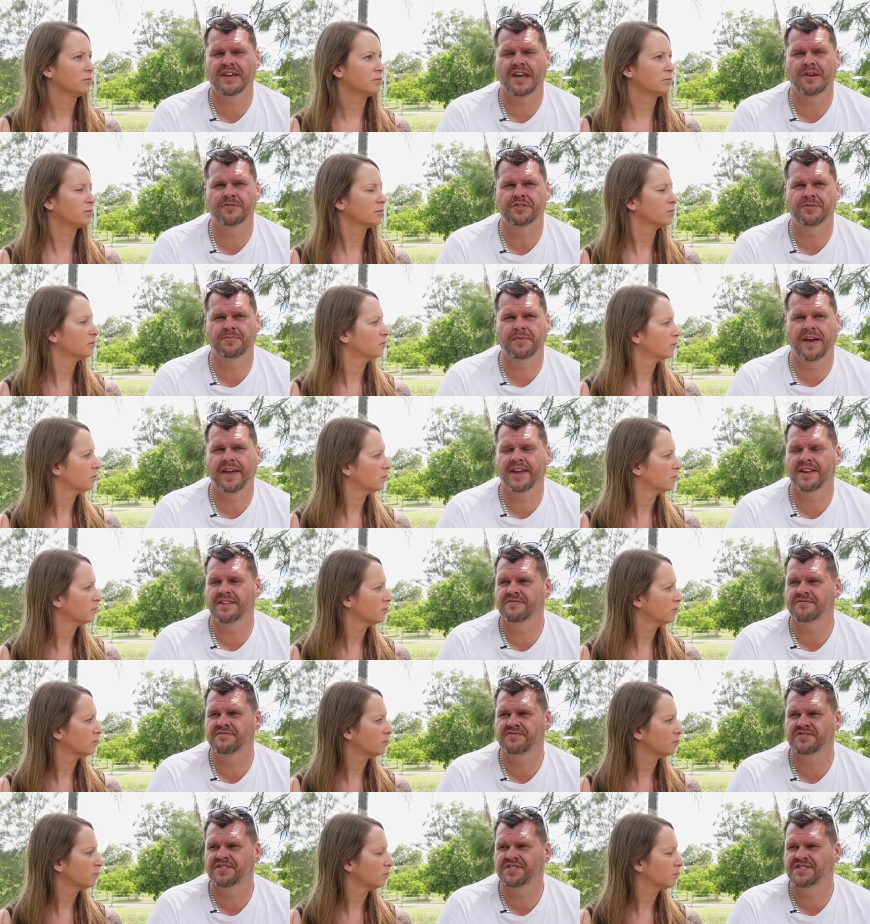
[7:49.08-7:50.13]
Speaker 1: they was
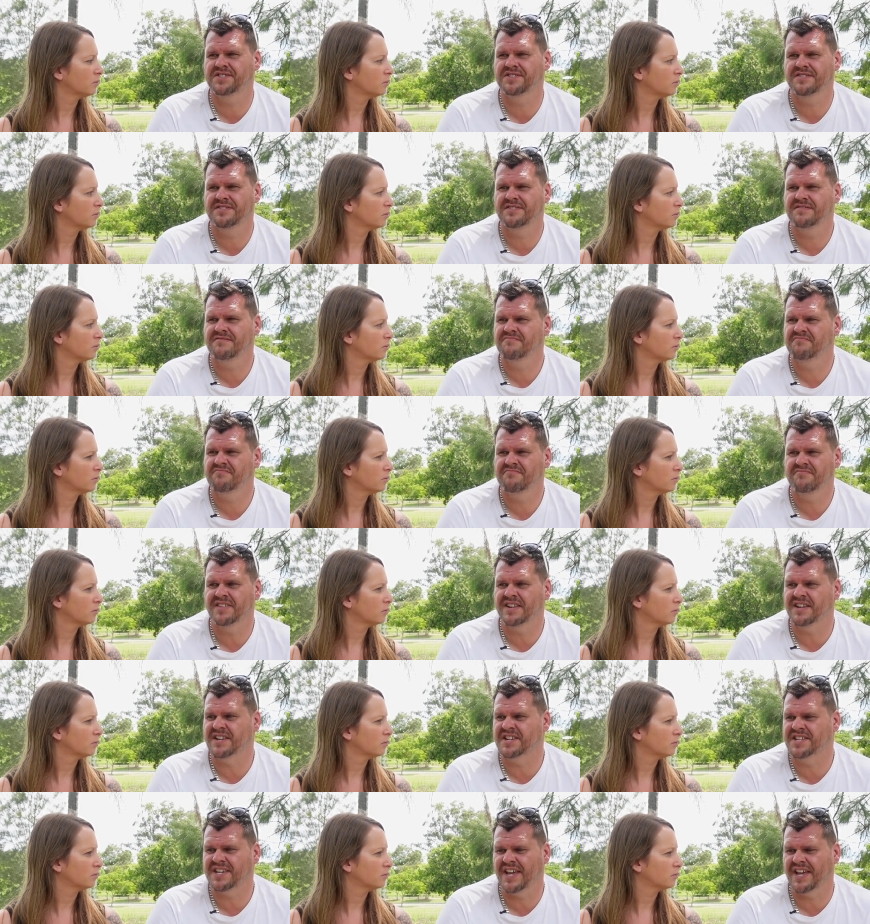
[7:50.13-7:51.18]
paying
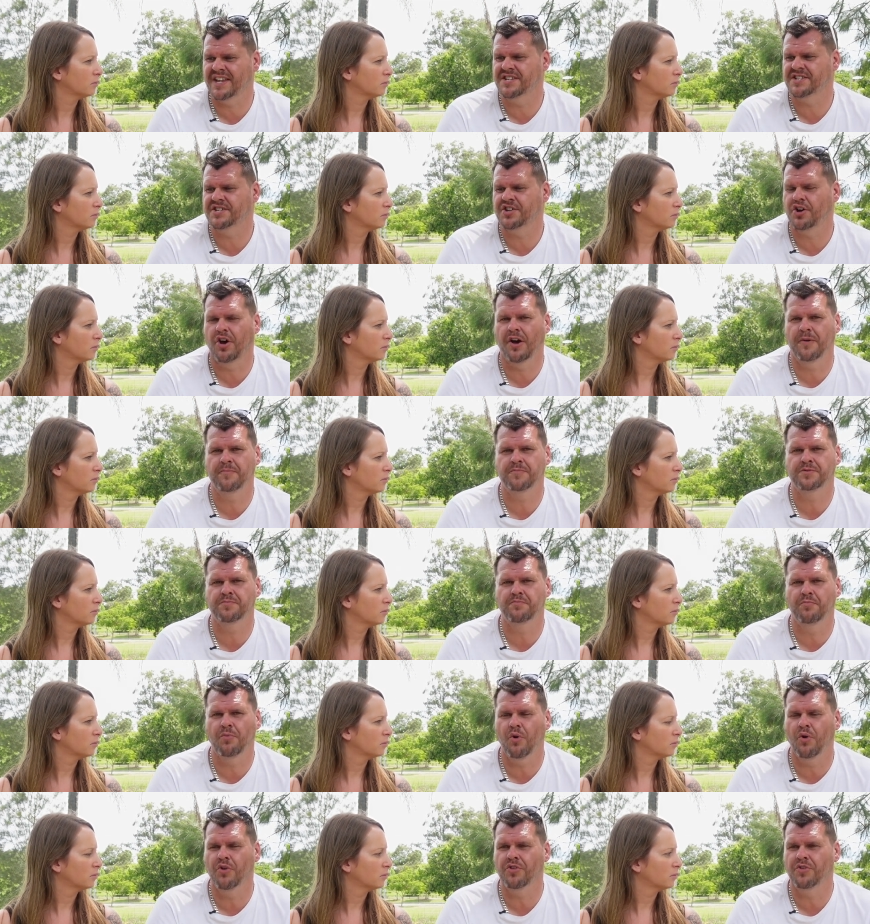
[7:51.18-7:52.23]
nearly 10 times
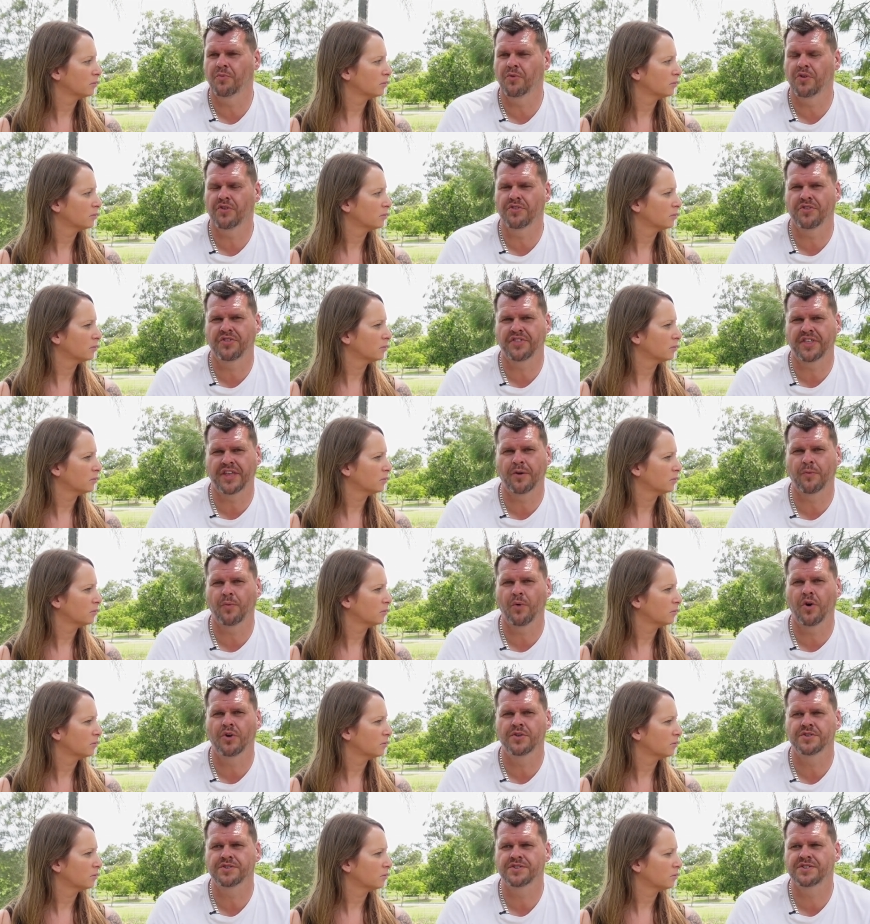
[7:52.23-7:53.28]
more than what the thing
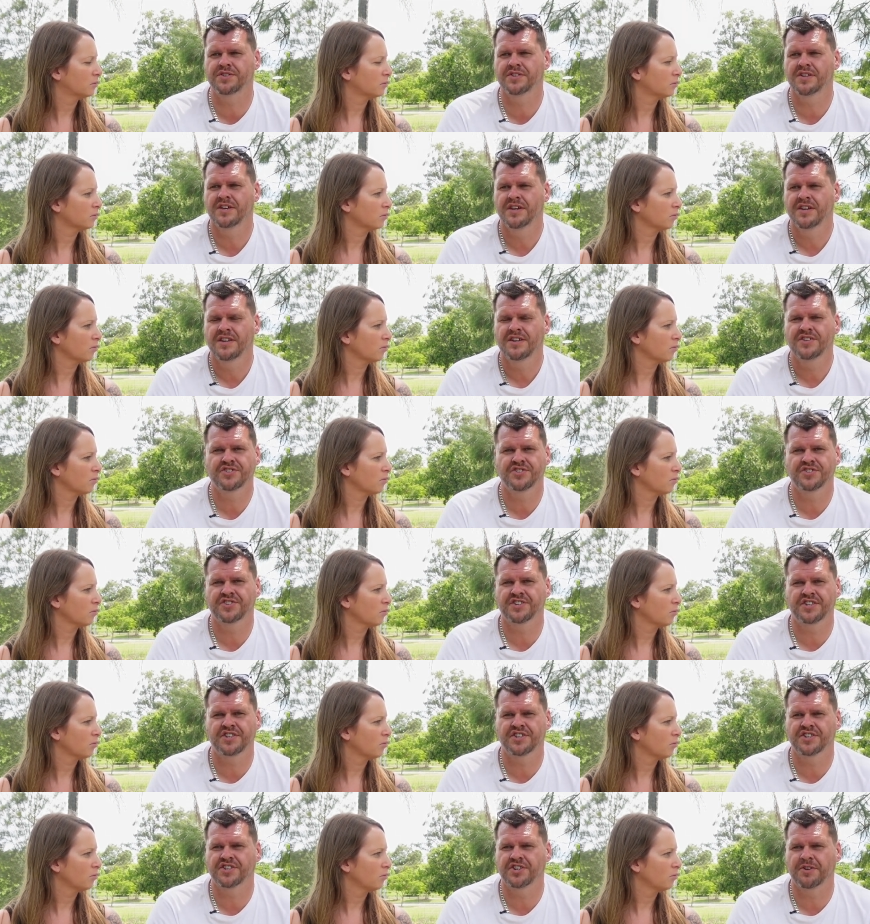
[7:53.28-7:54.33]
was just
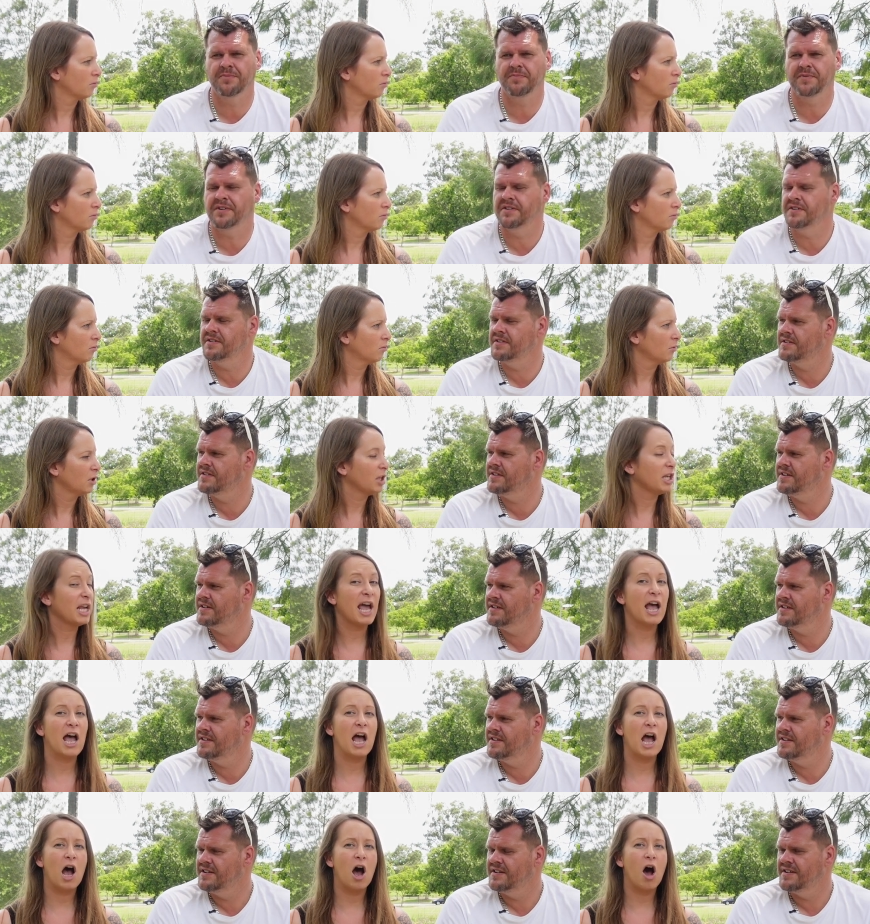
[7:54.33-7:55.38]
in the shipping.
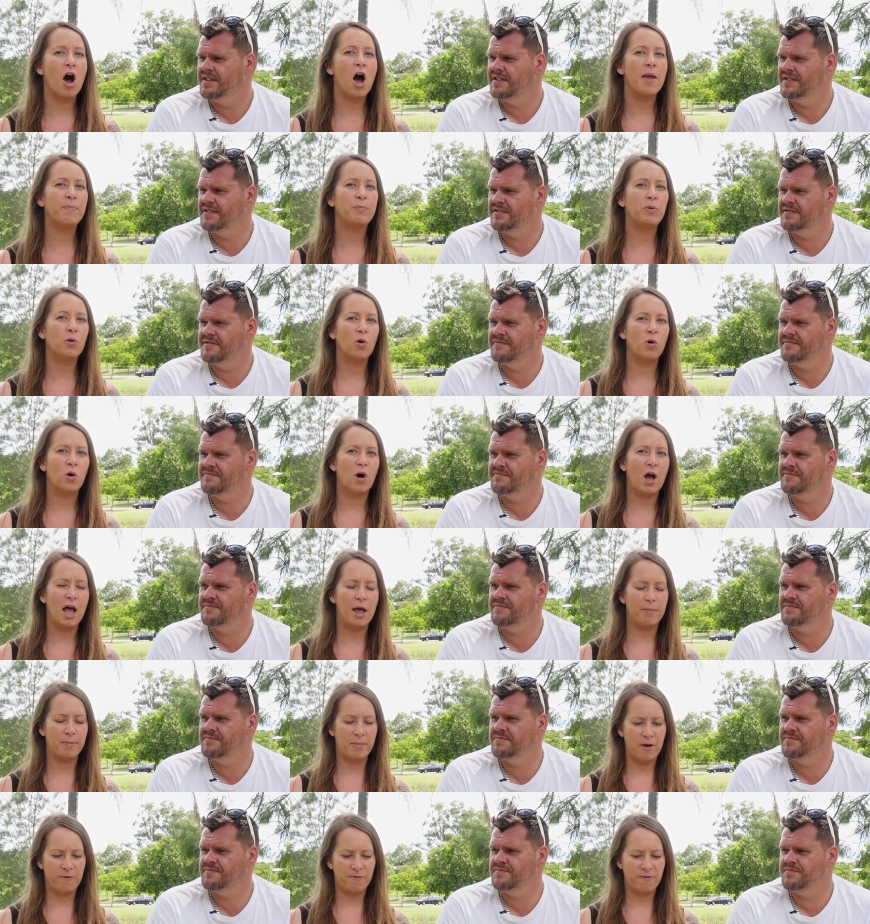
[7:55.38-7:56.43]
Speaker 2: Yeah, I bought
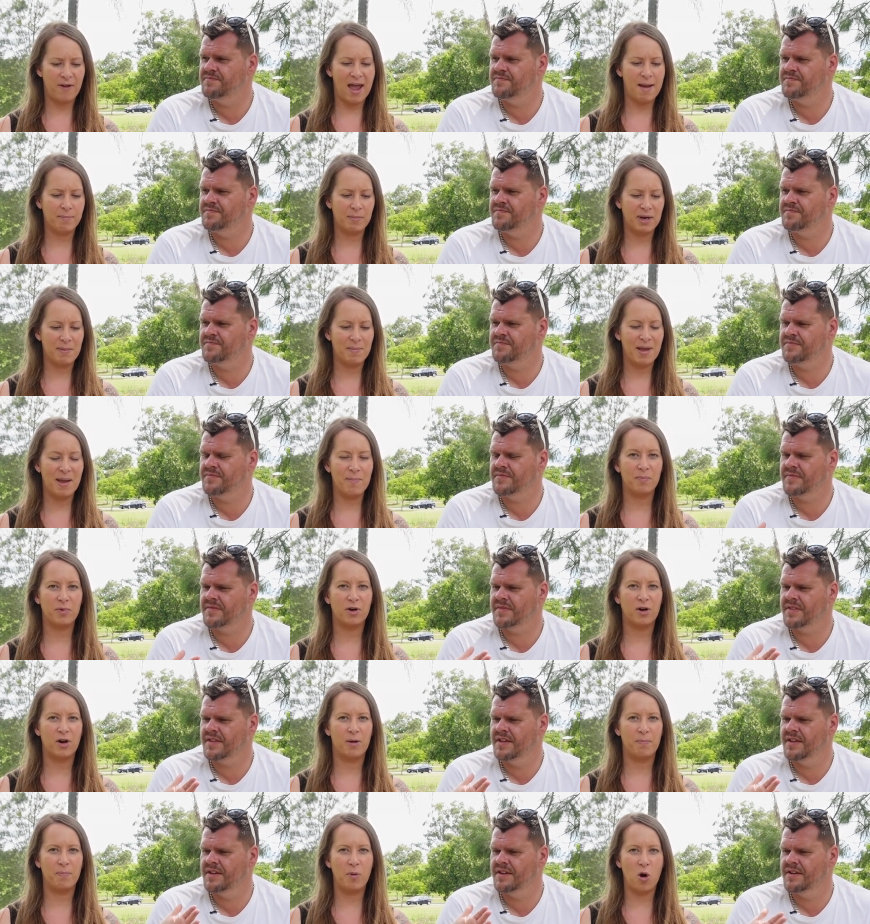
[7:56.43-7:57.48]
um, a family
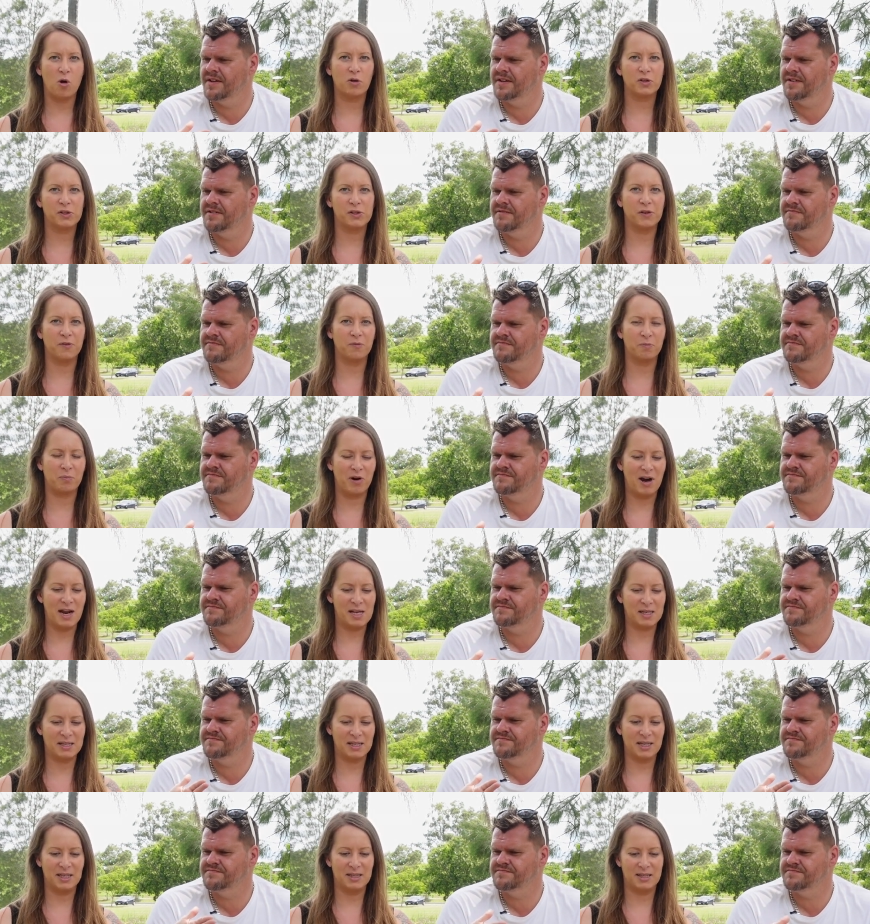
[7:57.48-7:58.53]
member a box of
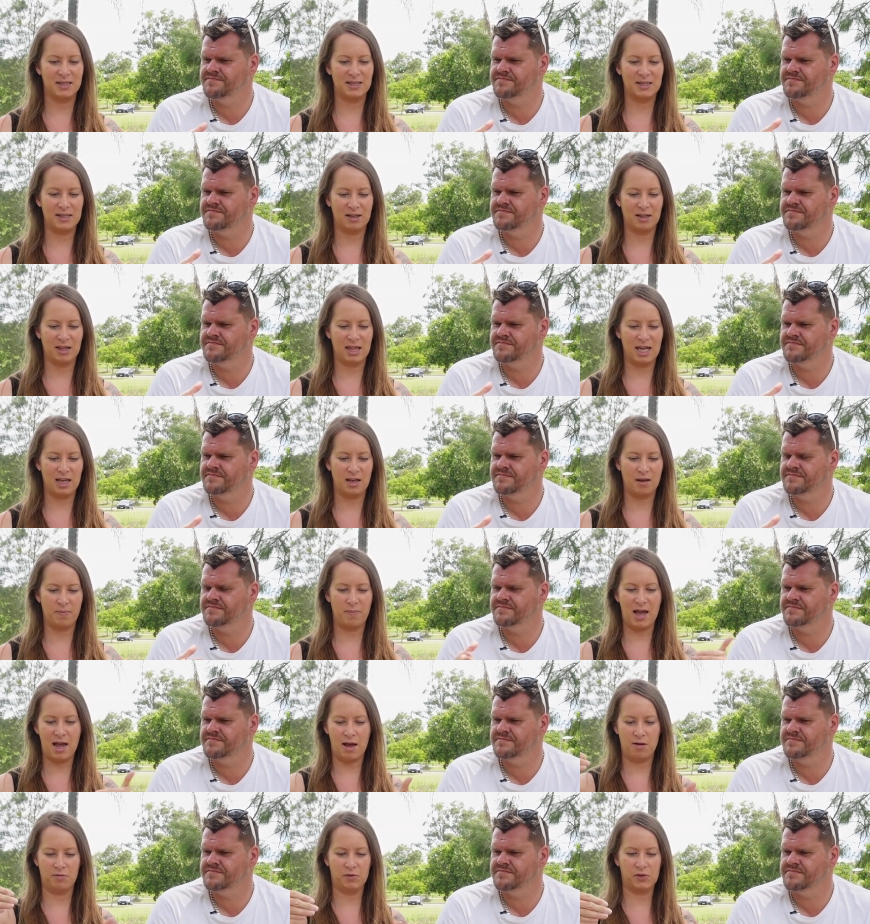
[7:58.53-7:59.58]
presents, I think
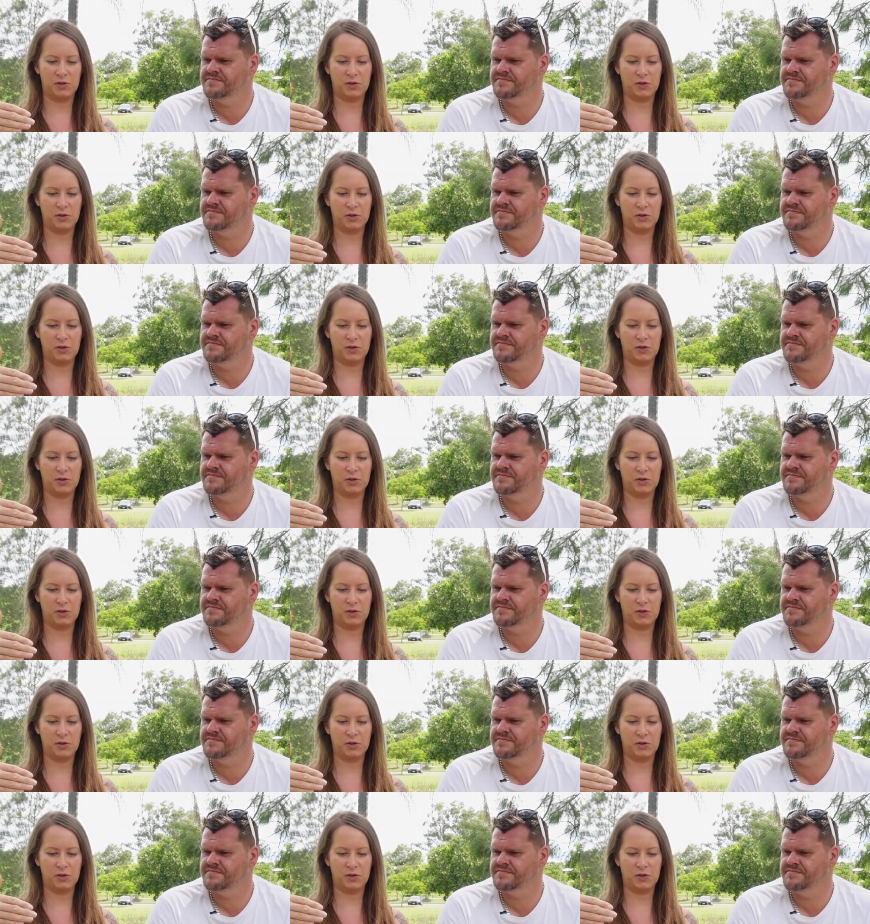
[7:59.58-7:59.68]
about